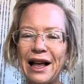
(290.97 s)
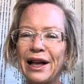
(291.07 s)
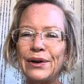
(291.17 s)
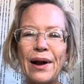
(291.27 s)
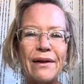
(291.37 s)
I
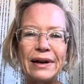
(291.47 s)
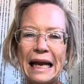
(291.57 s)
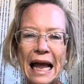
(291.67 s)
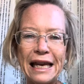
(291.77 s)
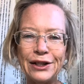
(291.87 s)
don't have any
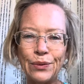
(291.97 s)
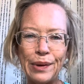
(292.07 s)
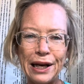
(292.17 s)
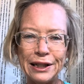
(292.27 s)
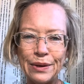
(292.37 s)
aches or
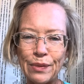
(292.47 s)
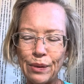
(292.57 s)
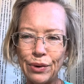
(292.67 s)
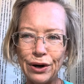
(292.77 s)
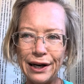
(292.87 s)
pains in my
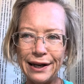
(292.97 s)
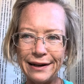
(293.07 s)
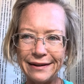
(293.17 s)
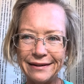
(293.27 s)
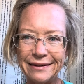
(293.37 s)

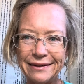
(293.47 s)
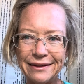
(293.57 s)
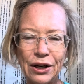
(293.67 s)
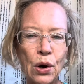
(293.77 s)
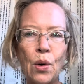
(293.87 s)
body.
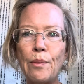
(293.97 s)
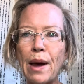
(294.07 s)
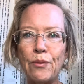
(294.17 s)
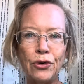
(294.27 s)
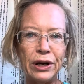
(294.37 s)
No
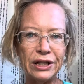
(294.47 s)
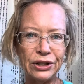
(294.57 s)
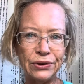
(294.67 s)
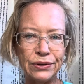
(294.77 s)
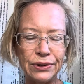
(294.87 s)
memory
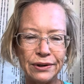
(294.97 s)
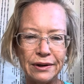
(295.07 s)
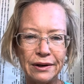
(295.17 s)
issues